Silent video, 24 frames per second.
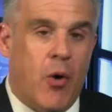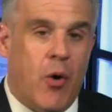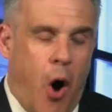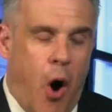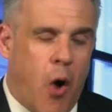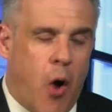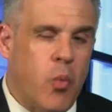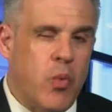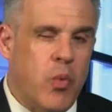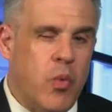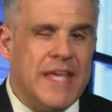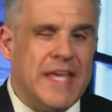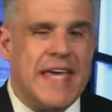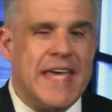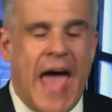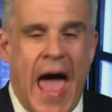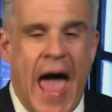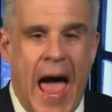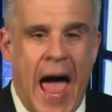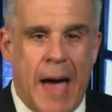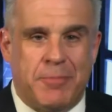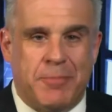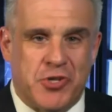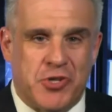Are we
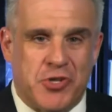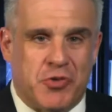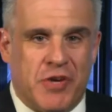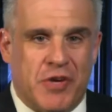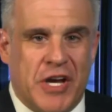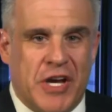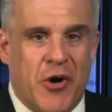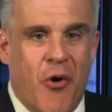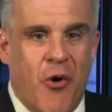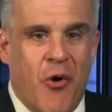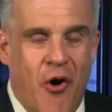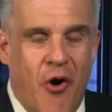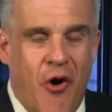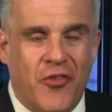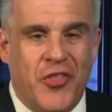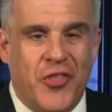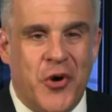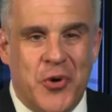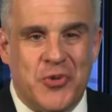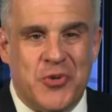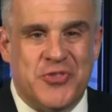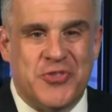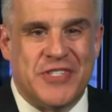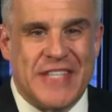capturing all
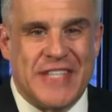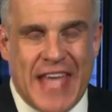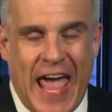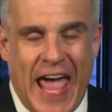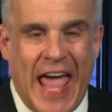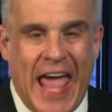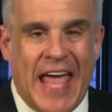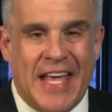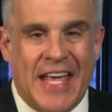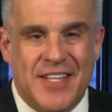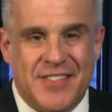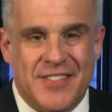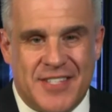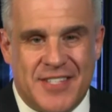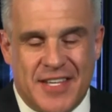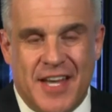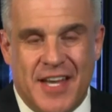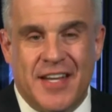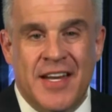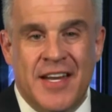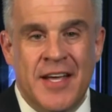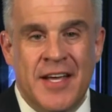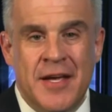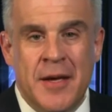those gains
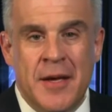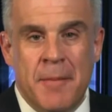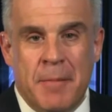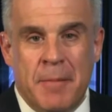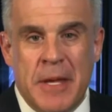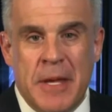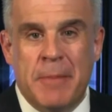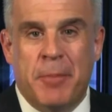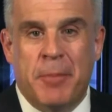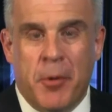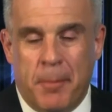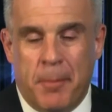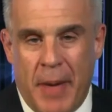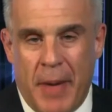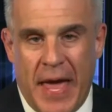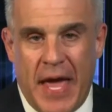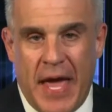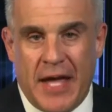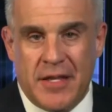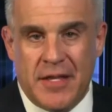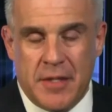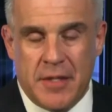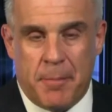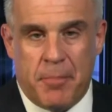and people
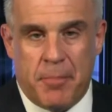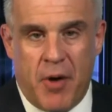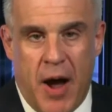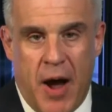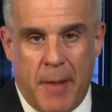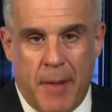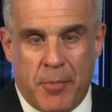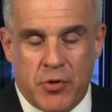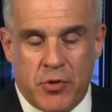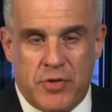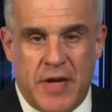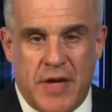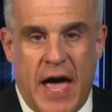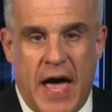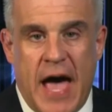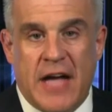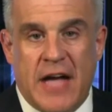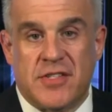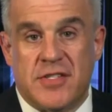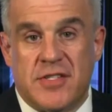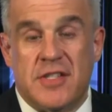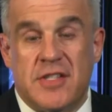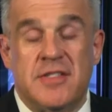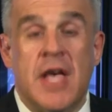paying the proper
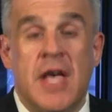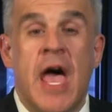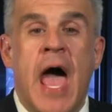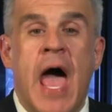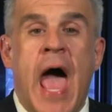taxes?